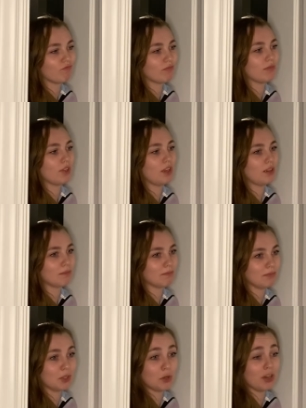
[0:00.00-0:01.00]
Yeah.
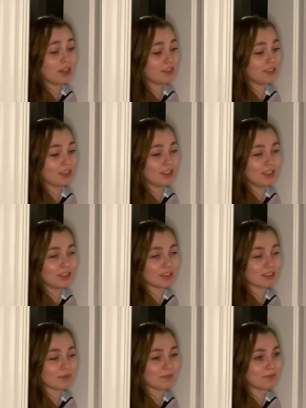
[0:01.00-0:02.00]
yeah. Go ahead, take a look.
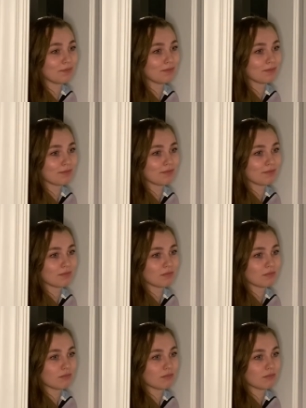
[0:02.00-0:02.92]
Take a look? Okay.